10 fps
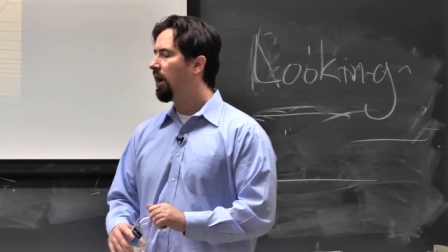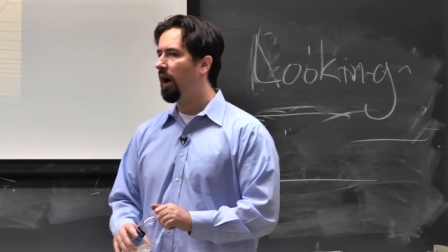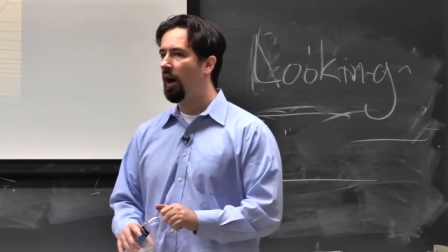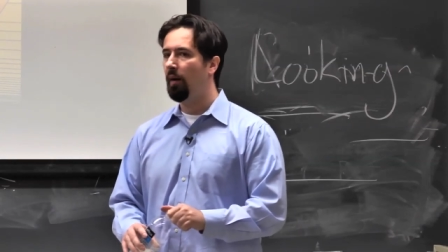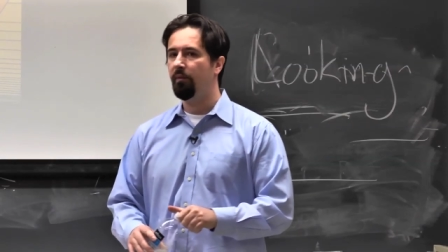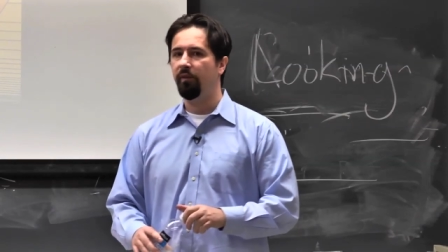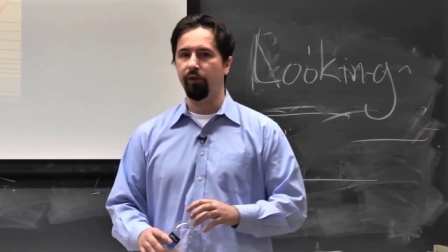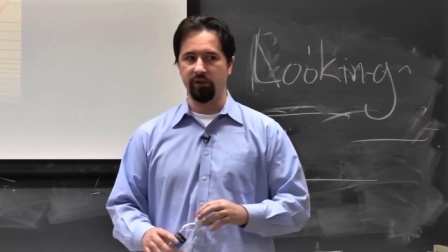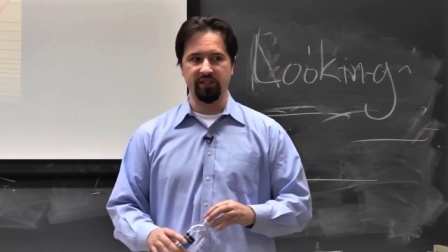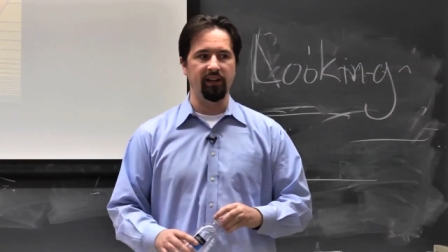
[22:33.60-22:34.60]
um,
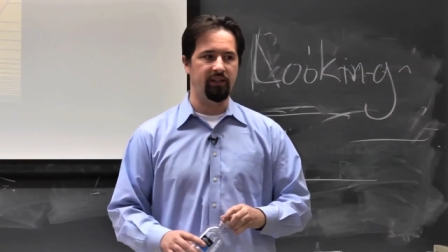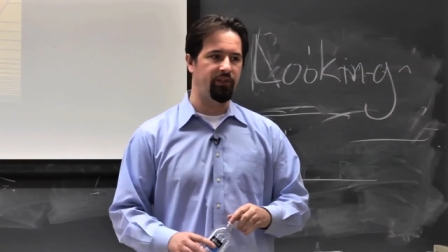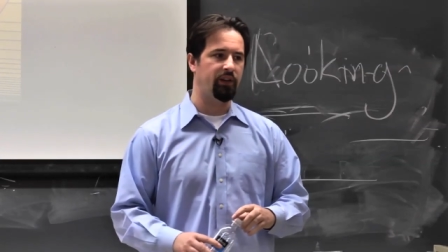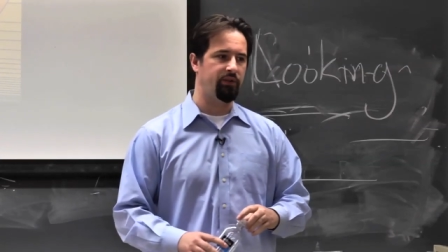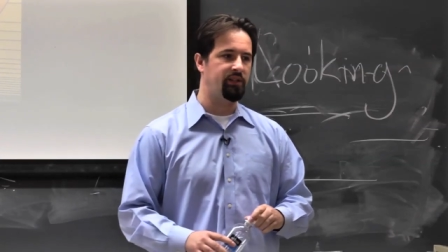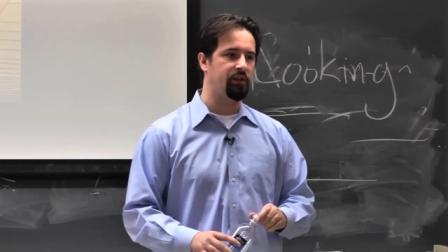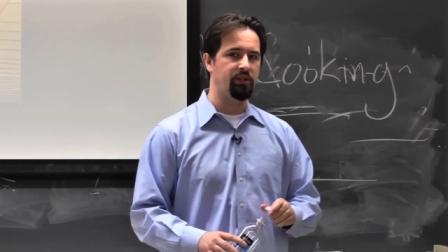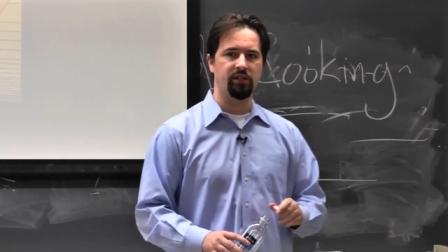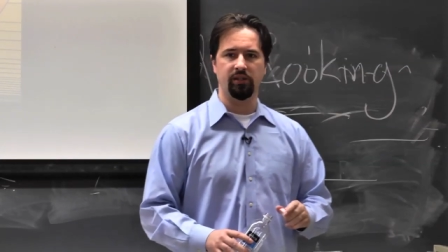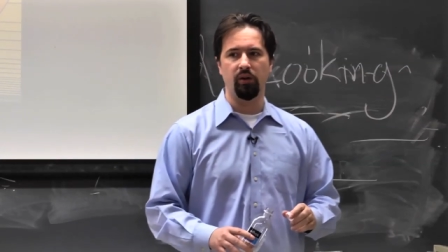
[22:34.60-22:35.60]
for scientific
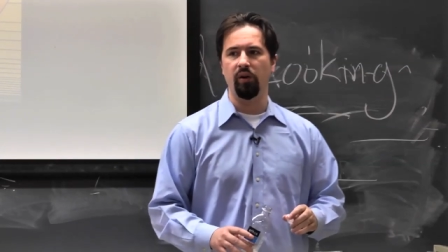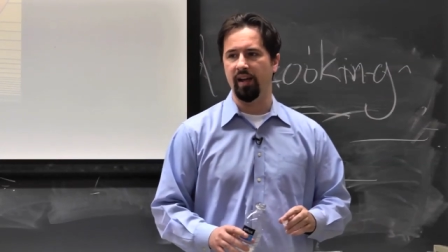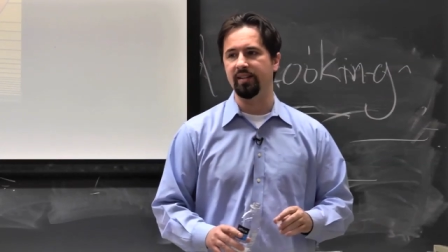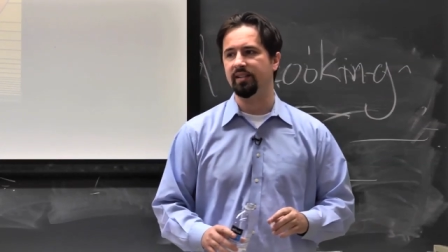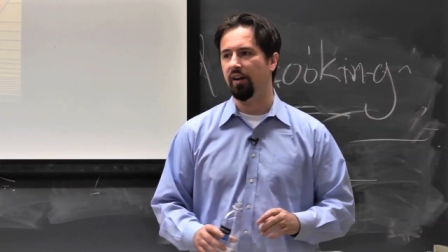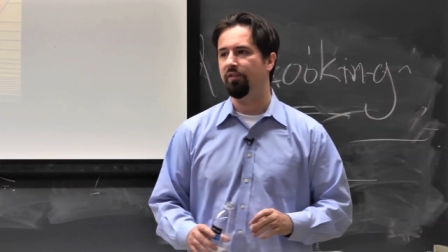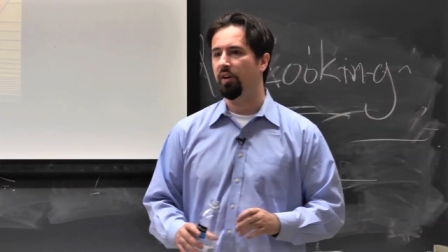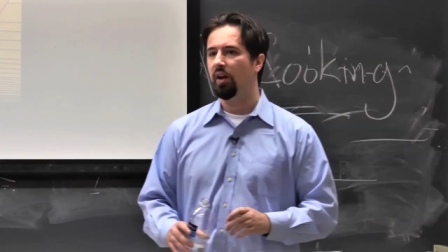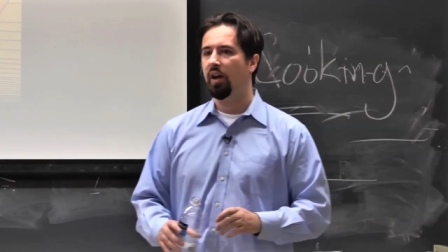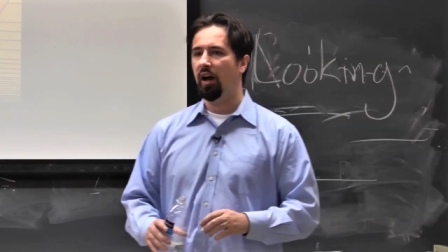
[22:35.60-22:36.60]
research and all that stuff
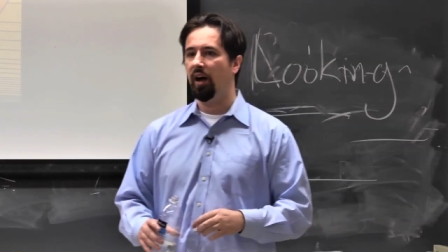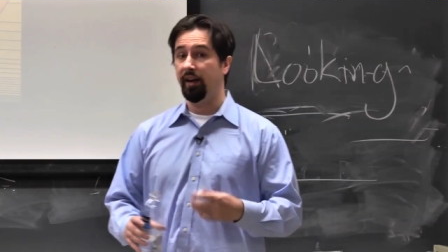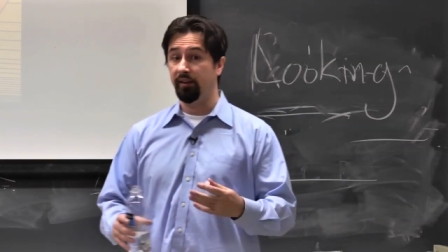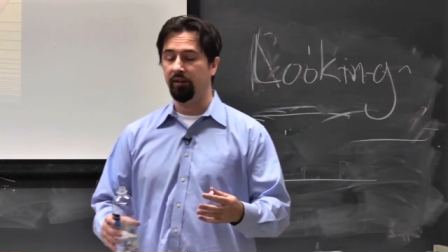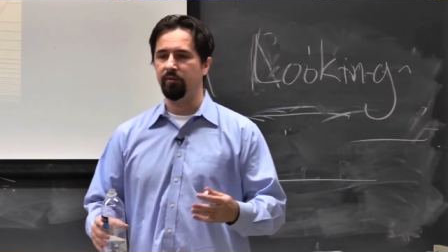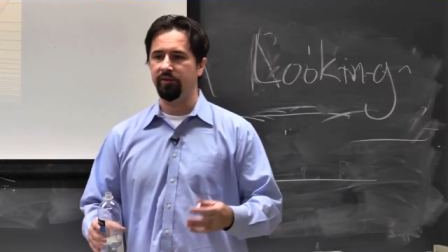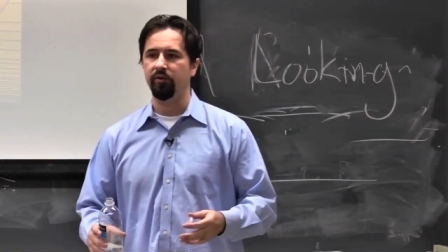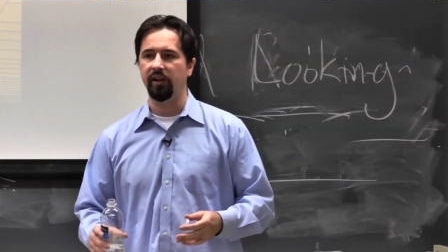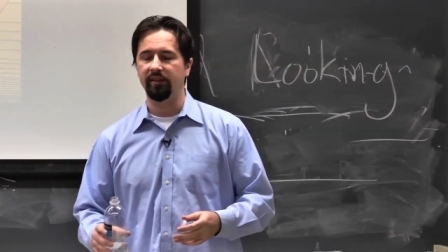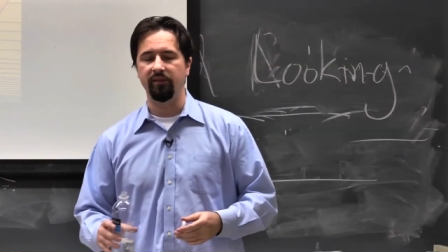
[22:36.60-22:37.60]
uh, in terms of
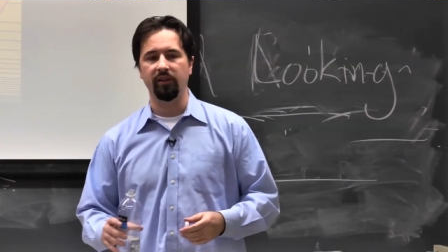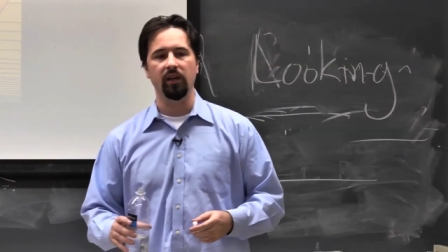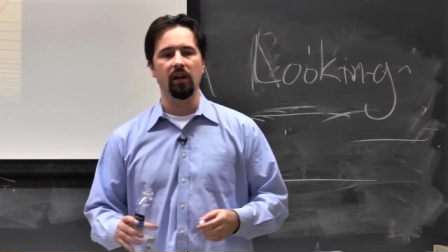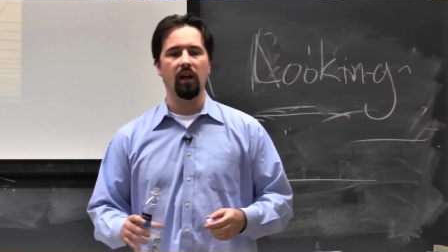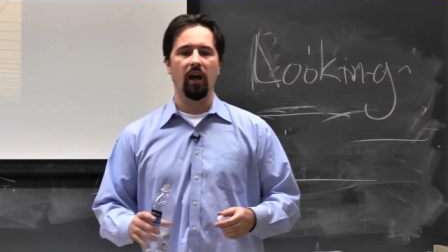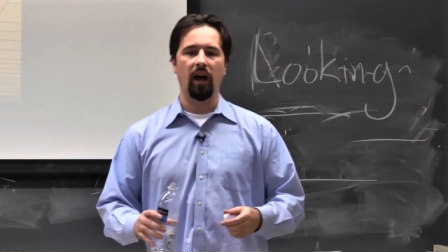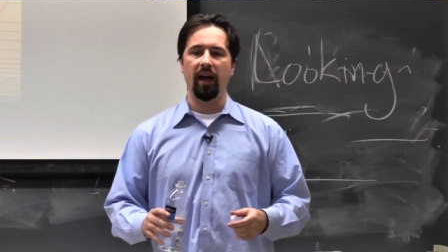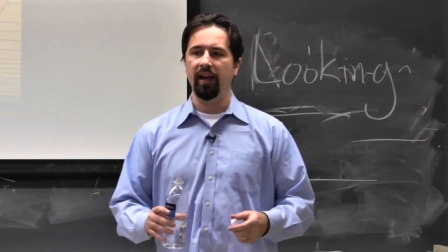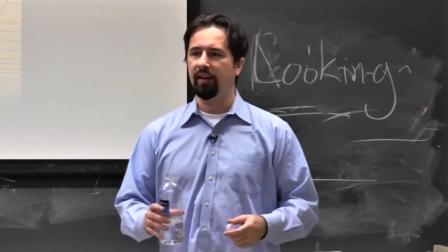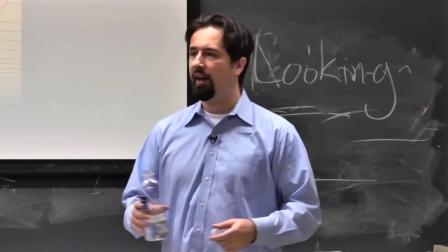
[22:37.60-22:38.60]
creativity. Uh,
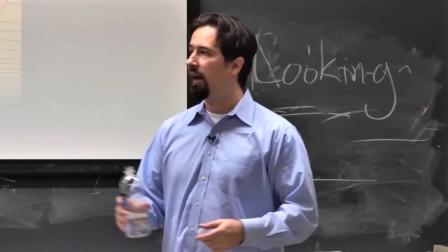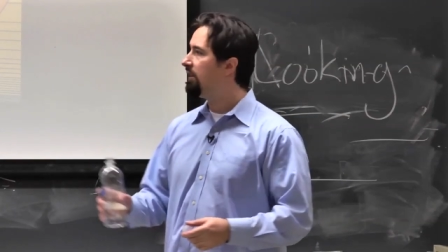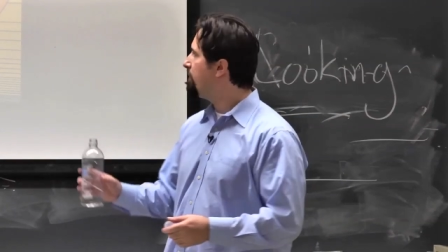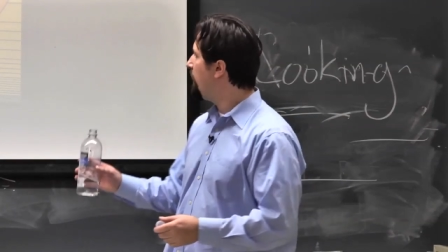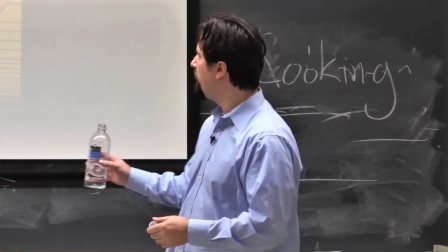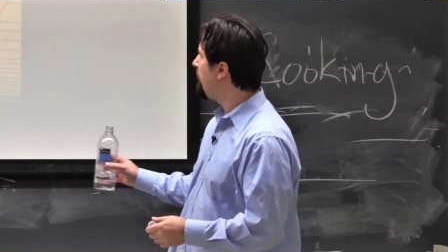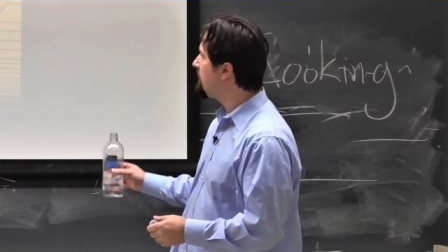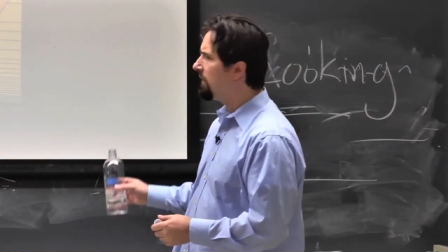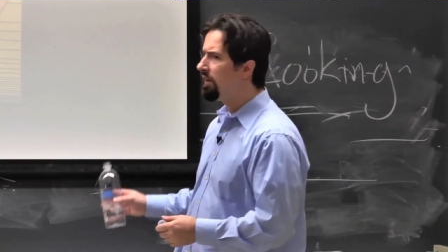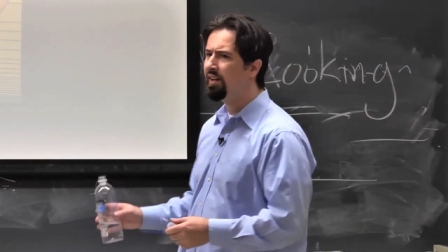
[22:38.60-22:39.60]
and Ed DeBono
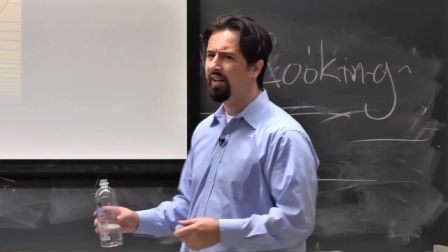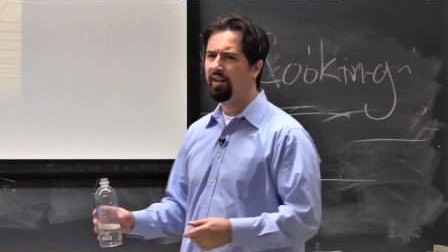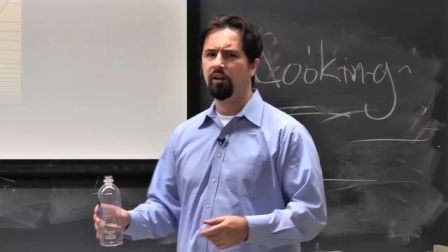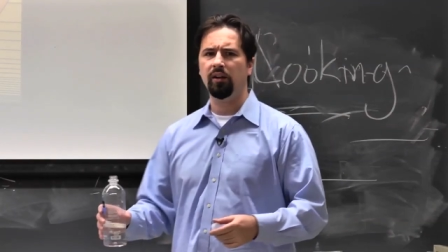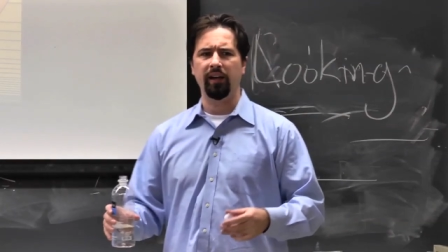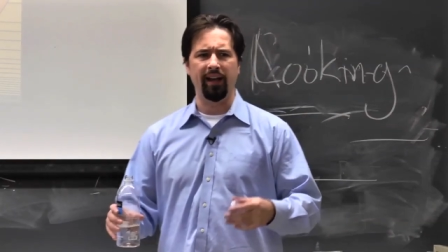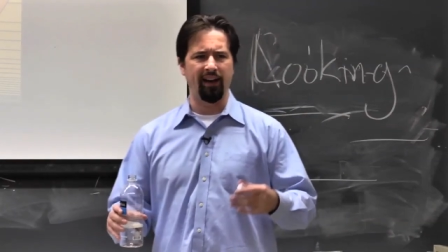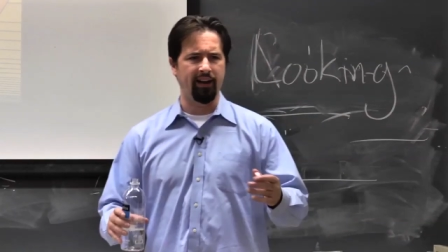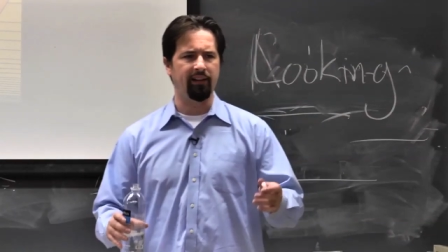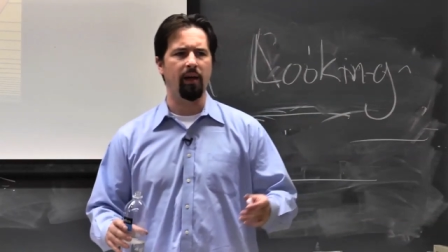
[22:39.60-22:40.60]
is a little clinical and
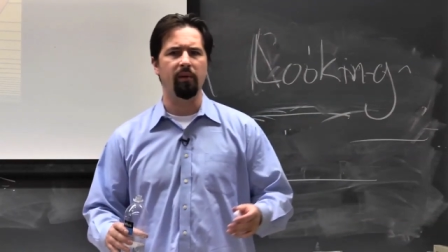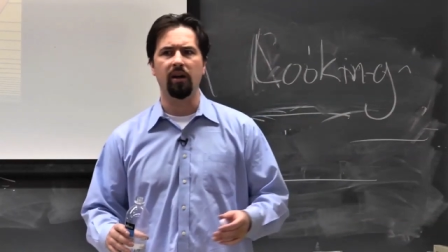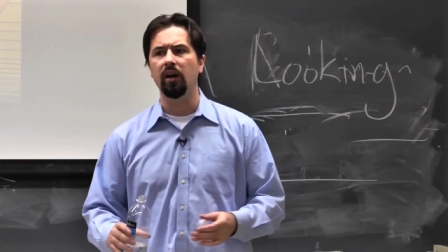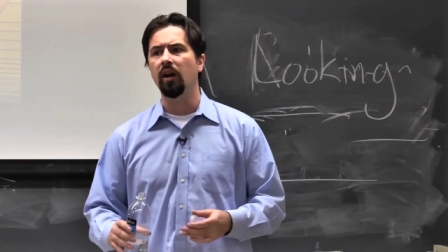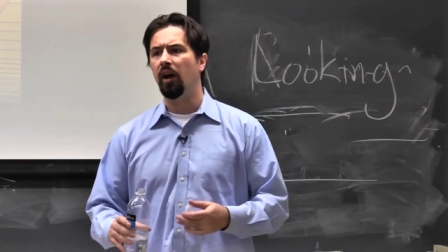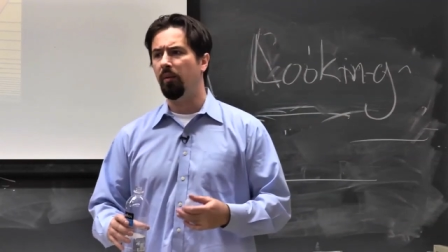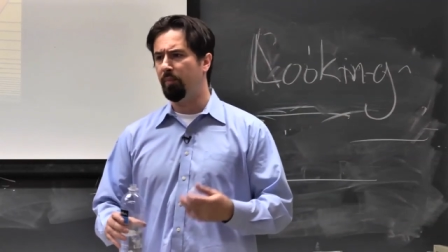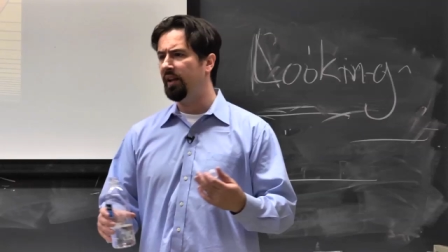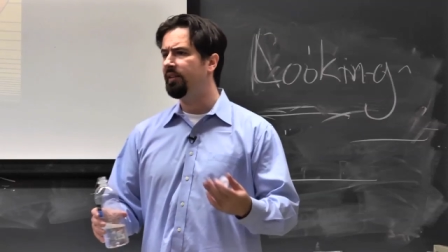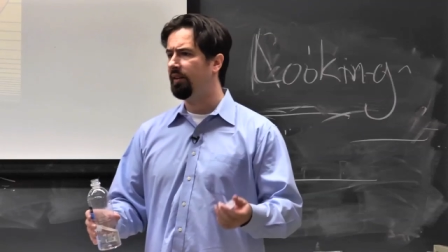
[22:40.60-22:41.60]
academic,
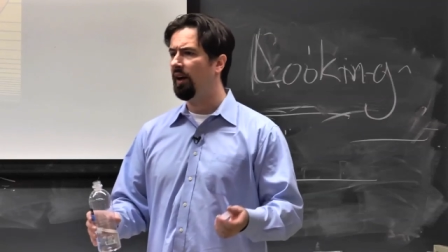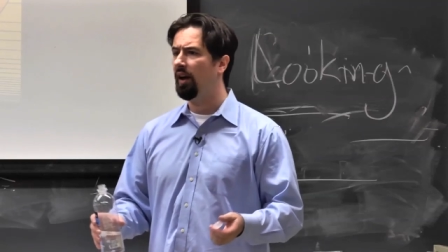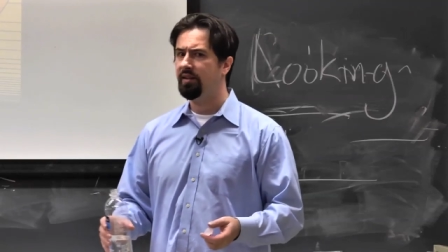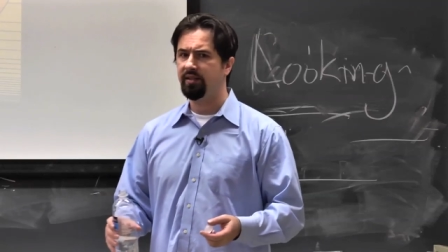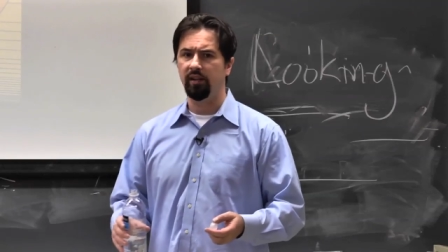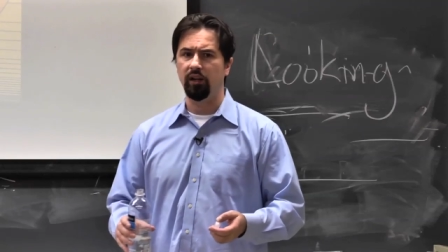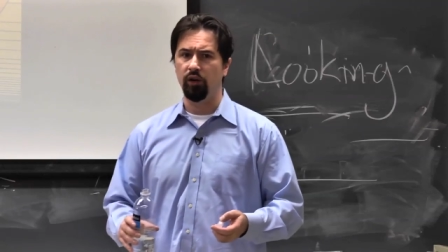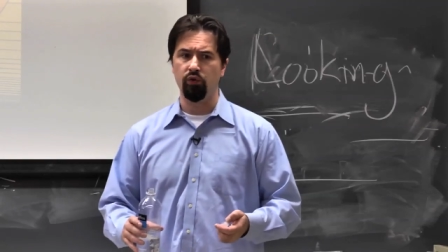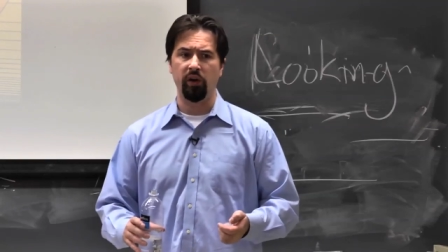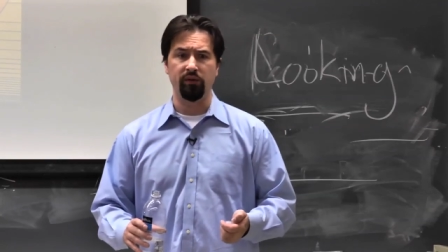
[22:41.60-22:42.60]
but uh, still a
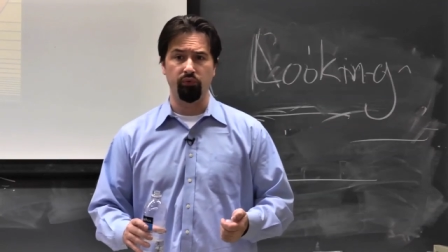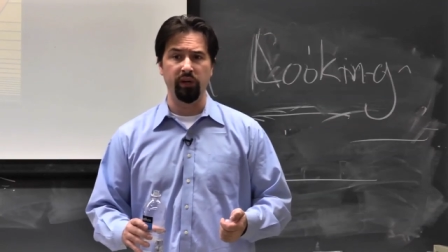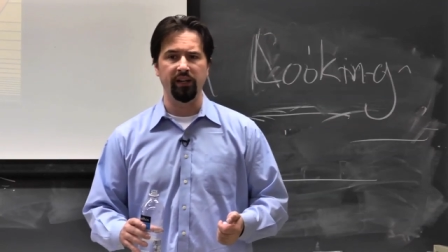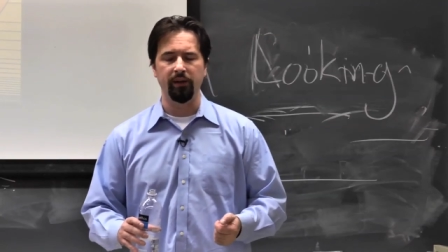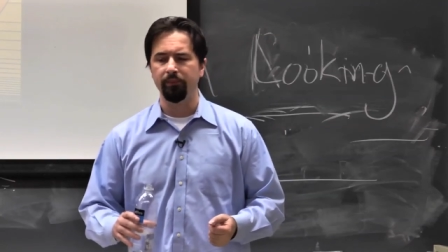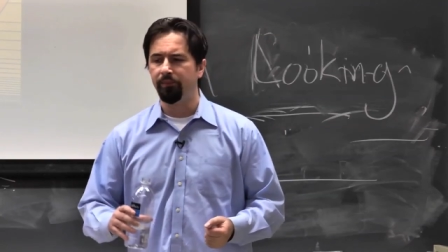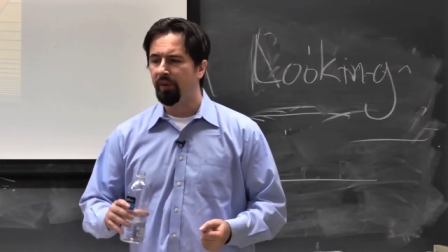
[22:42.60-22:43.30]
great read.